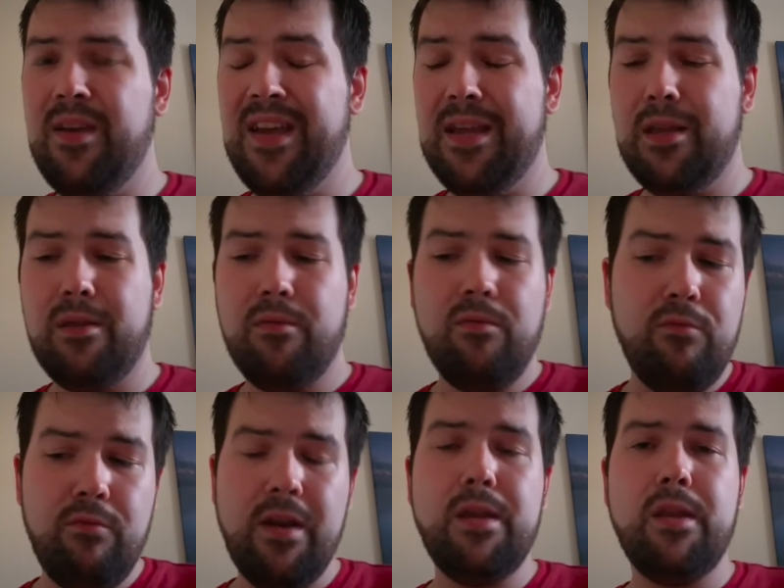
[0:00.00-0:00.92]
It's
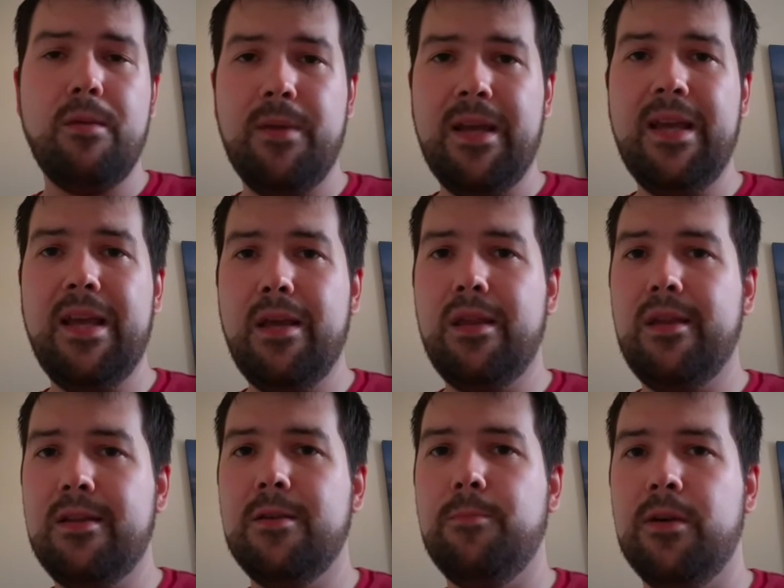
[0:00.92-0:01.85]
reasonably
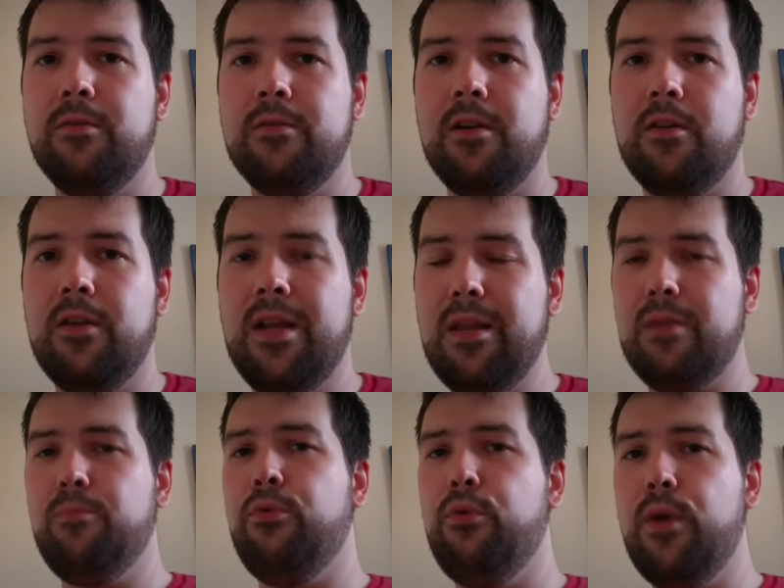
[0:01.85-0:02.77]
easy to build on. It's
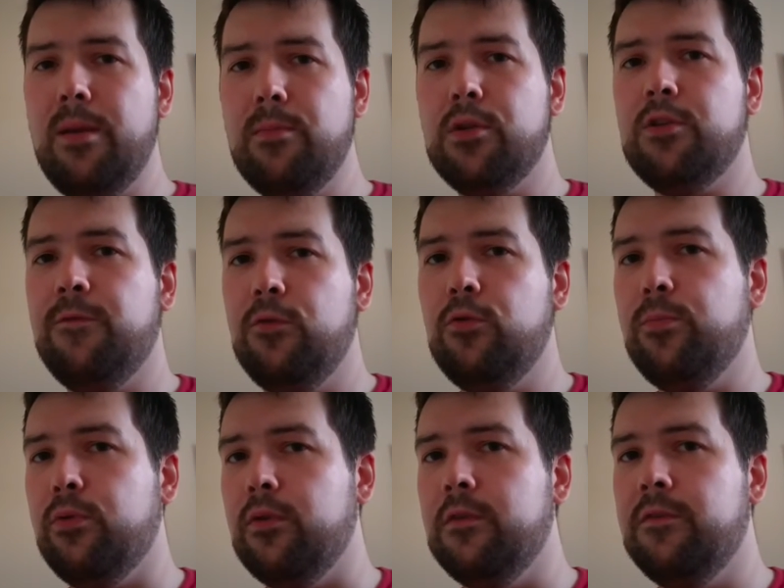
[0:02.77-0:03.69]
pretty much
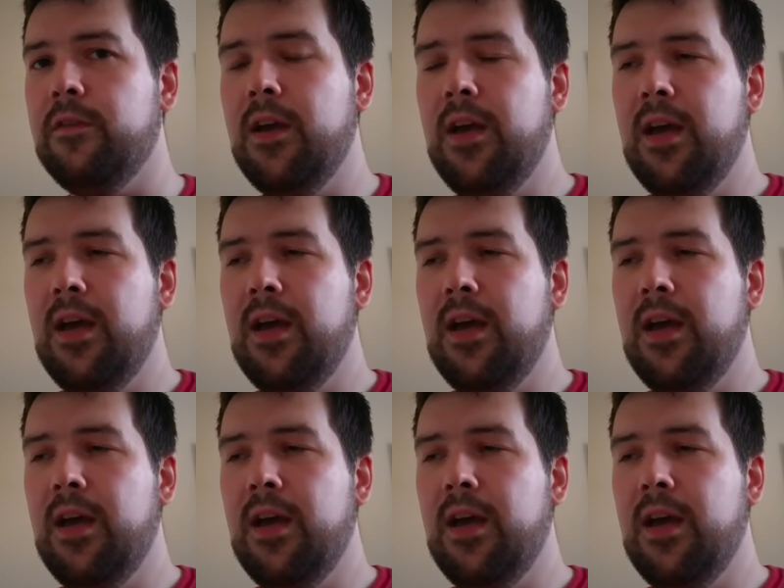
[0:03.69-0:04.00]
foolproof.